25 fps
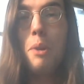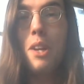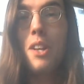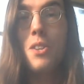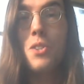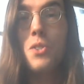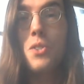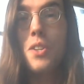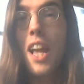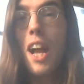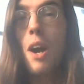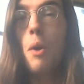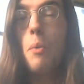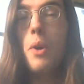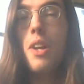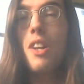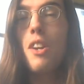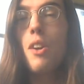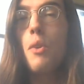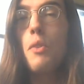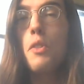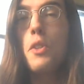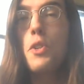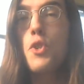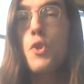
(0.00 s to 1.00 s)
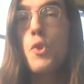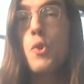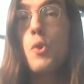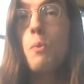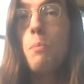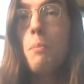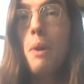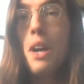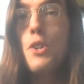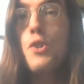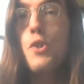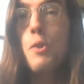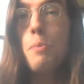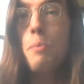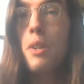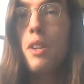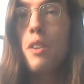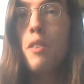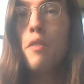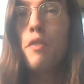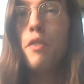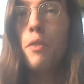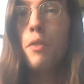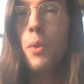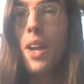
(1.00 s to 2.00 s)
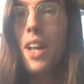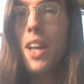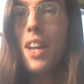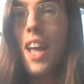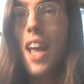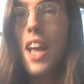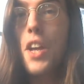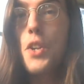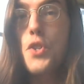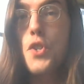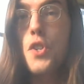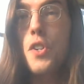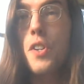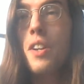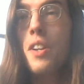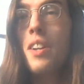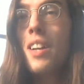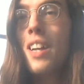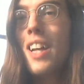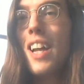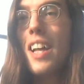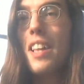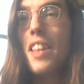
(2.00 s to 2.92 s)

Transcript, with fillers: because now we know the true measurement of radiation.